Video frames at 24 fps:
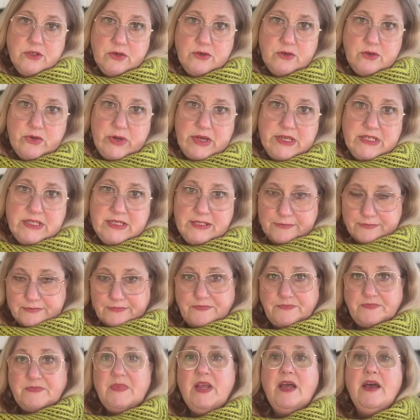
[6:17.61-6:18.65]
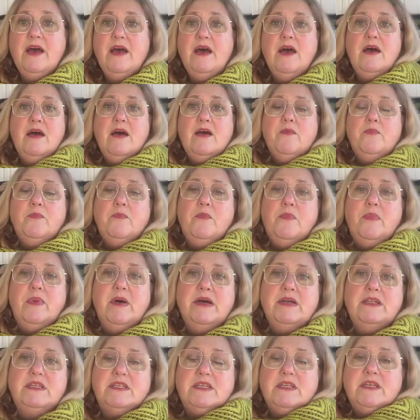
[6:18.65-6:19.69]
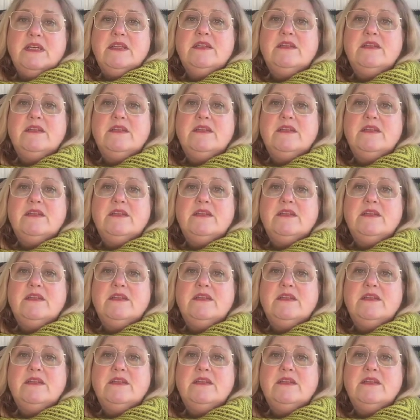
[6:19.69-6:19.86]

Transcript: a dress, but